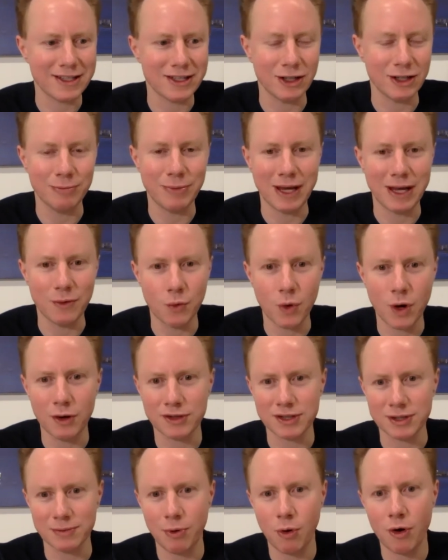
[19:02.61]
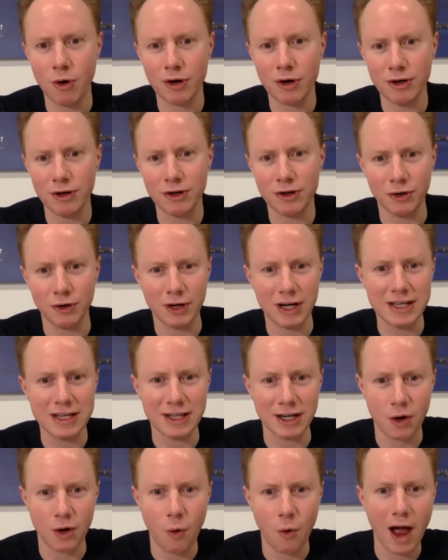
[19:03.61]
being well supported, or is it
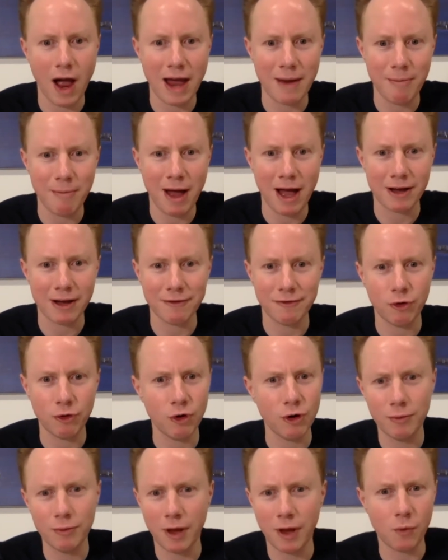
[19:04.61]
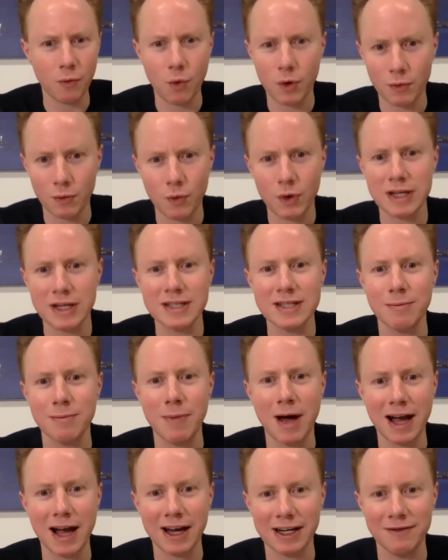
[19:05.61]
a quiet market for them? What is the
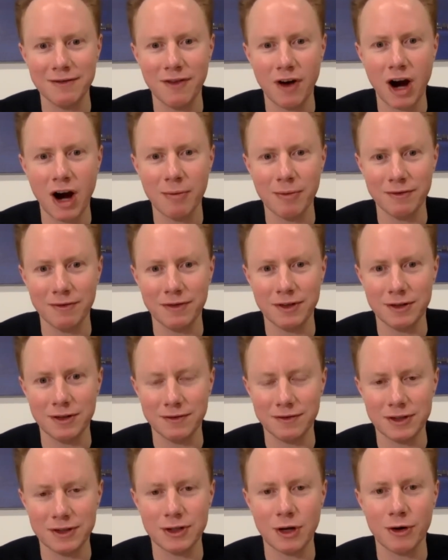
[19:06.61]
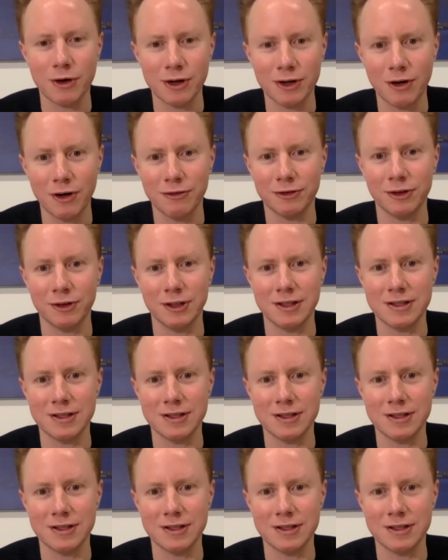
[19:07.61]
market environment for token offerings?